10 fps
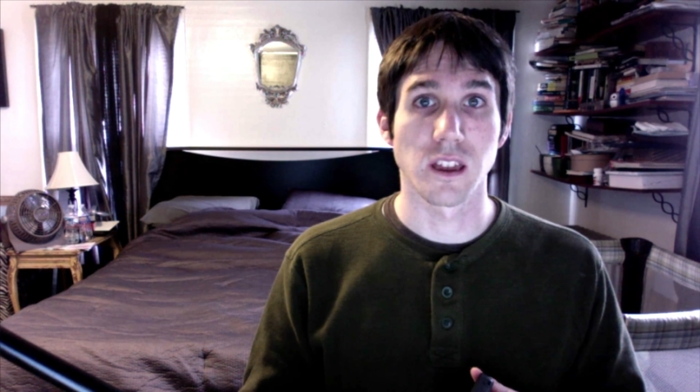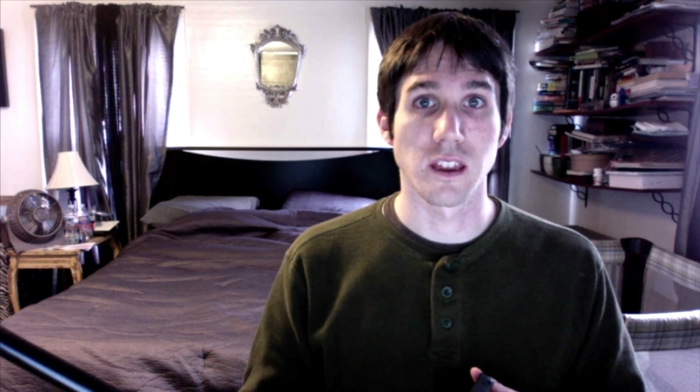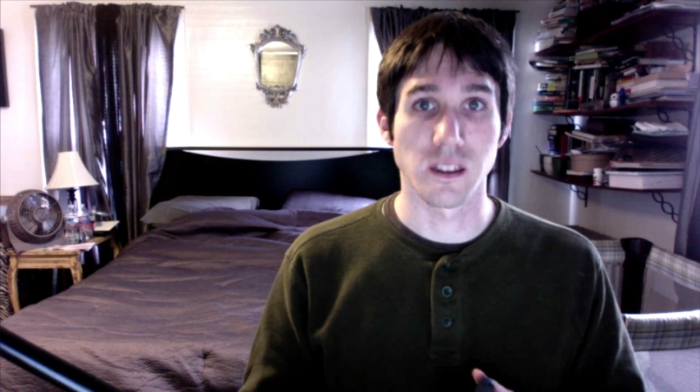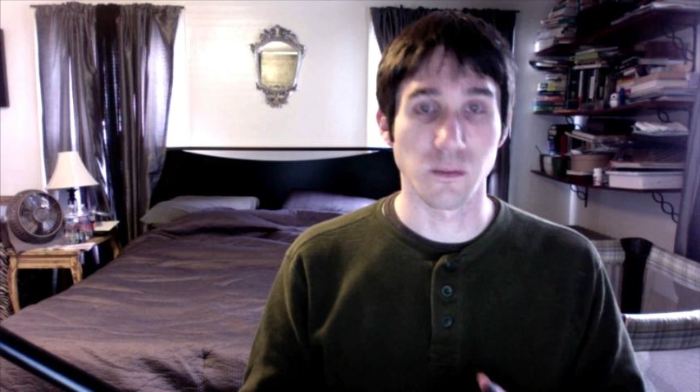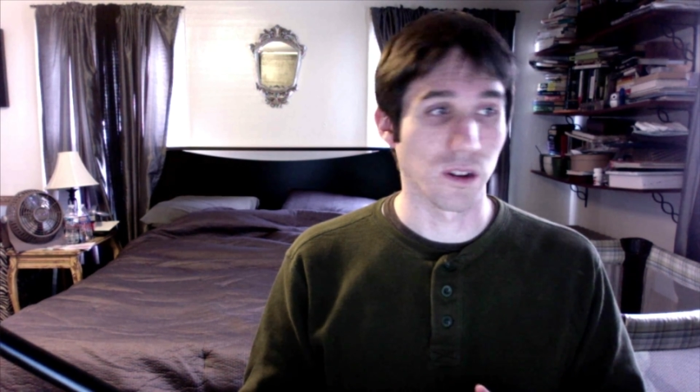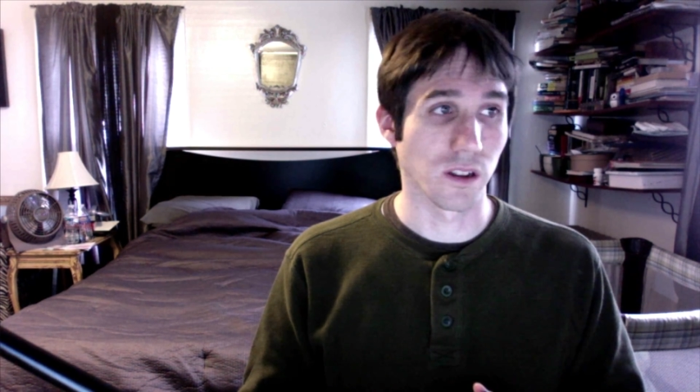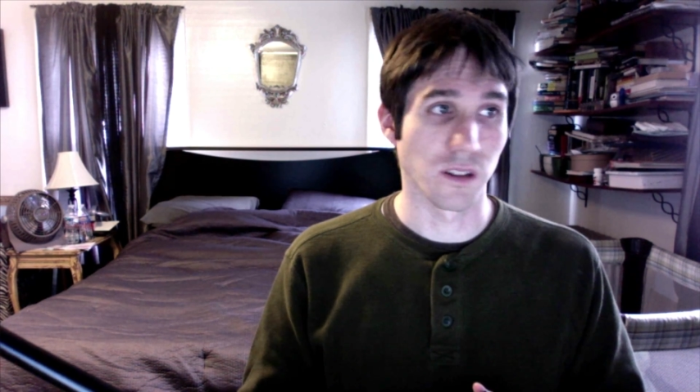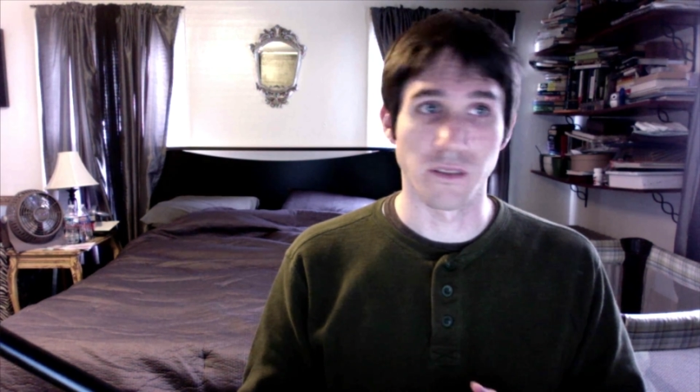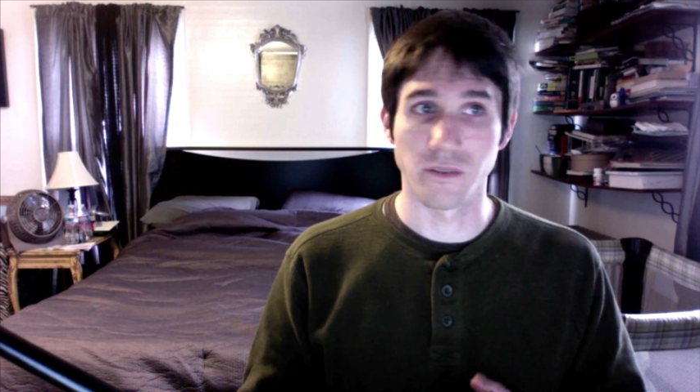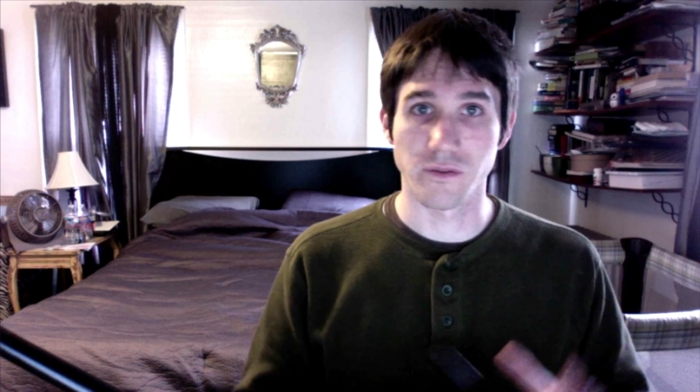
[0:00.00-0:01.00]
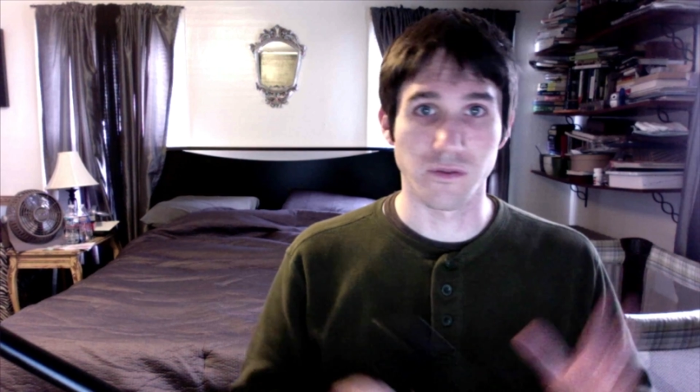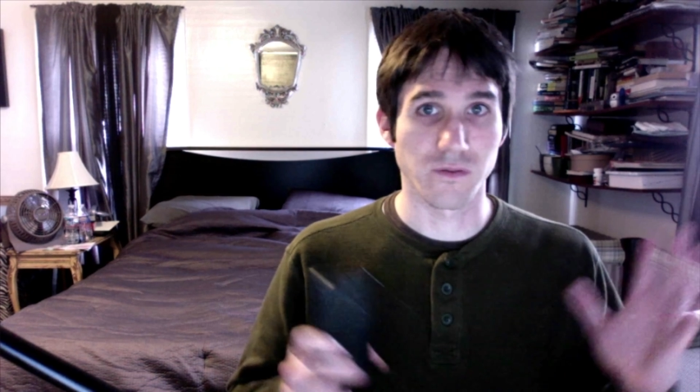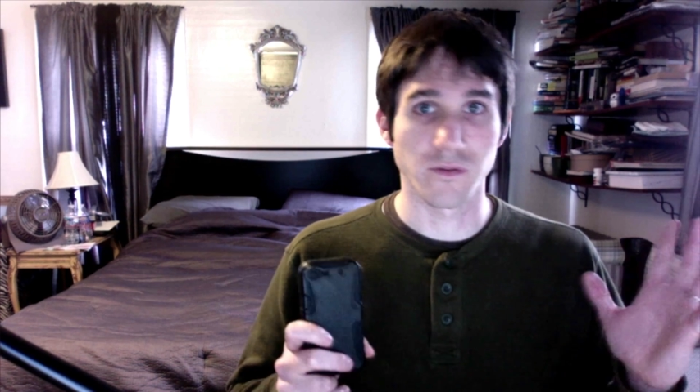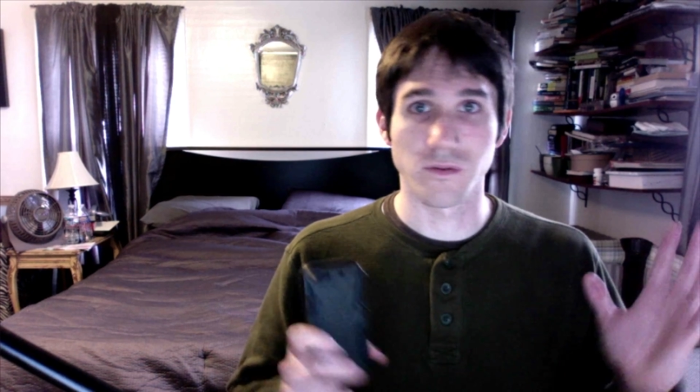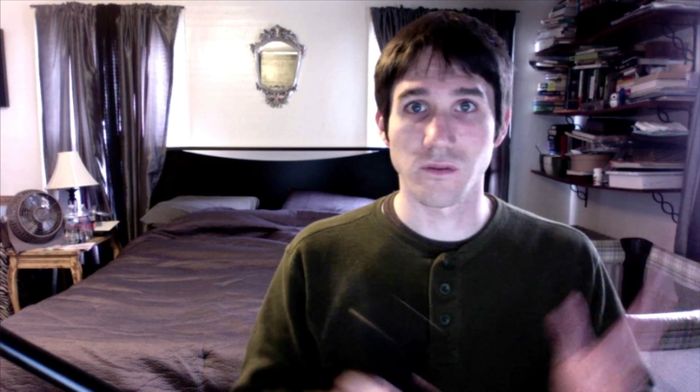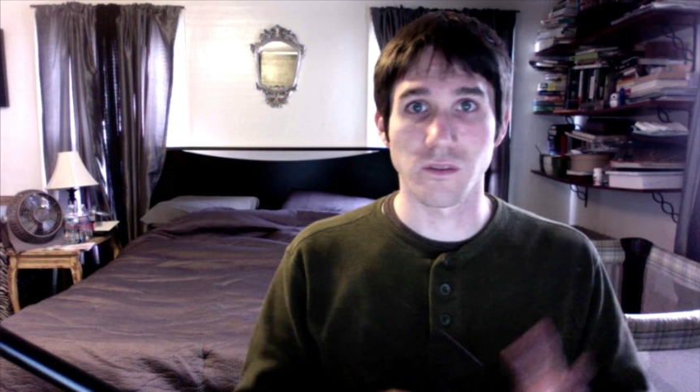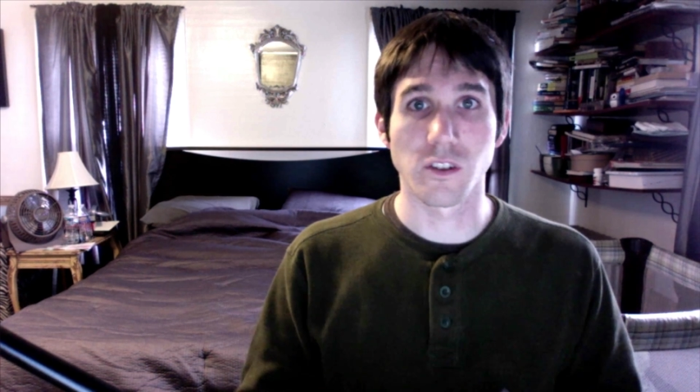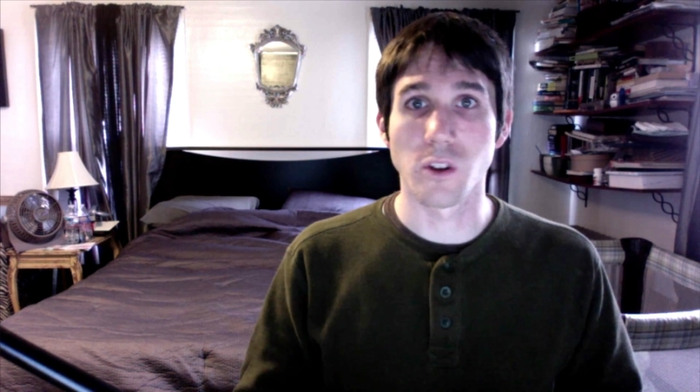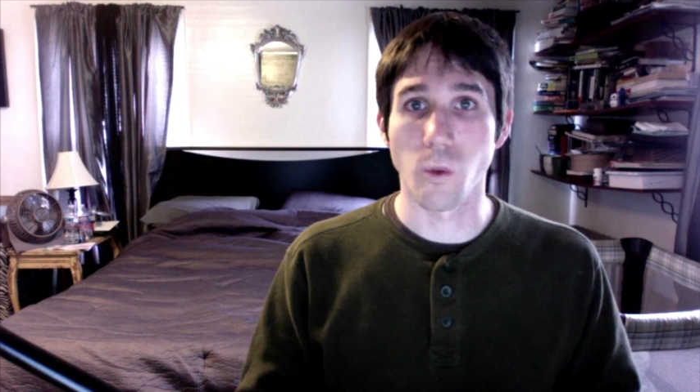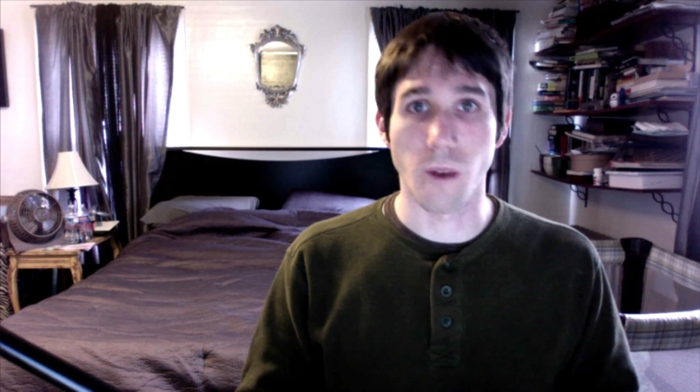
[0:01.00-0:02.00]
in the middle of
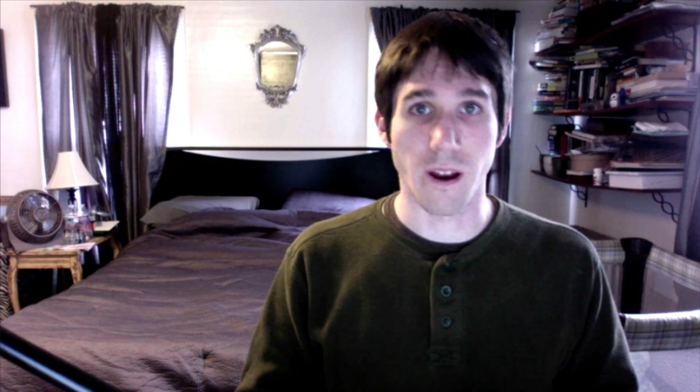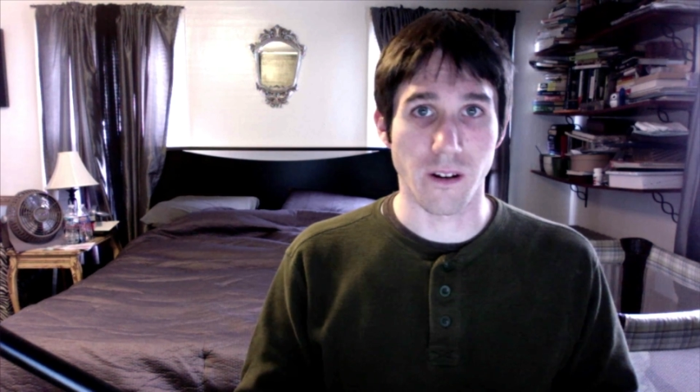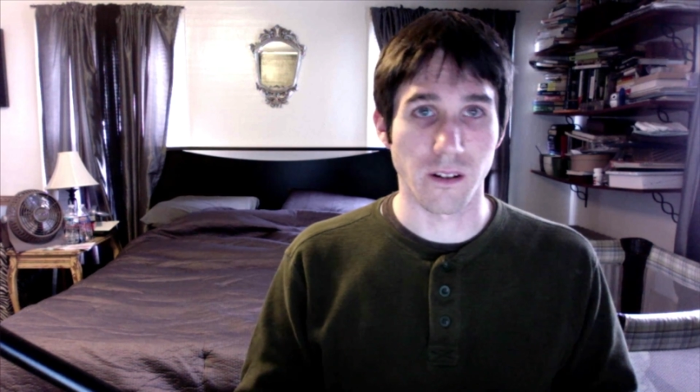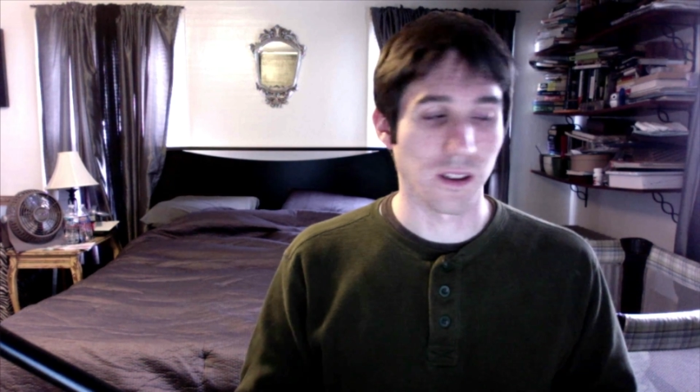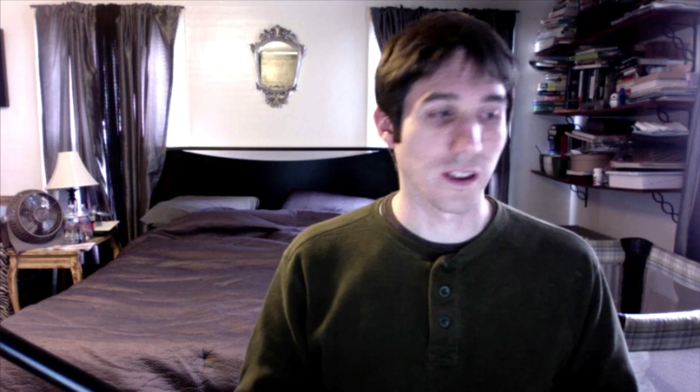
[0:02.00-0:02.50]
nowhere.